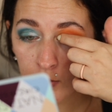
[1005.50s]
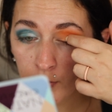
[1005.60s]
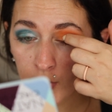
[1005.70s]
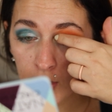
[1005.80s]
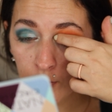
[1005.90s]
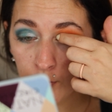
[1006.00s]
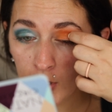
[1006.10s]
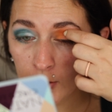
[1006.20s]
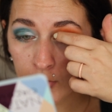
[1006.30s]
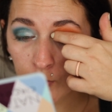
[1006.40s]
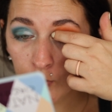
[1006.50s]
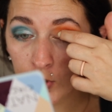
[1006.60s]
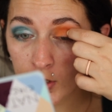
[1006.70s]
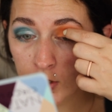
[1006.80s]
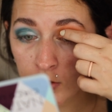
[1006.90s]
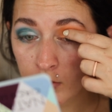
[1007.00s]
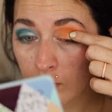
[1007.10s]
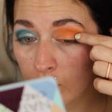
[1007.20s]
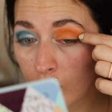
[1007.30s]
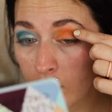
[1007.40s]
But I probably would
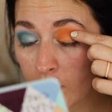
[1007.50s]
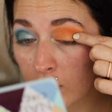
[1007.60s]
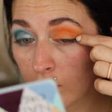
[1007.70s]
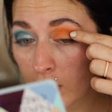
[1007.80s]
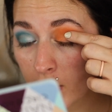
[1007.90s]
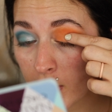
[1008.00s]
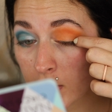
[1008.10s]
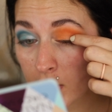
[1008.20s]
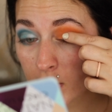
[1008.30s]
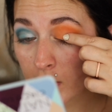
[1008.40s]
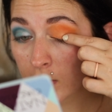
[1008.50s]
be doing that.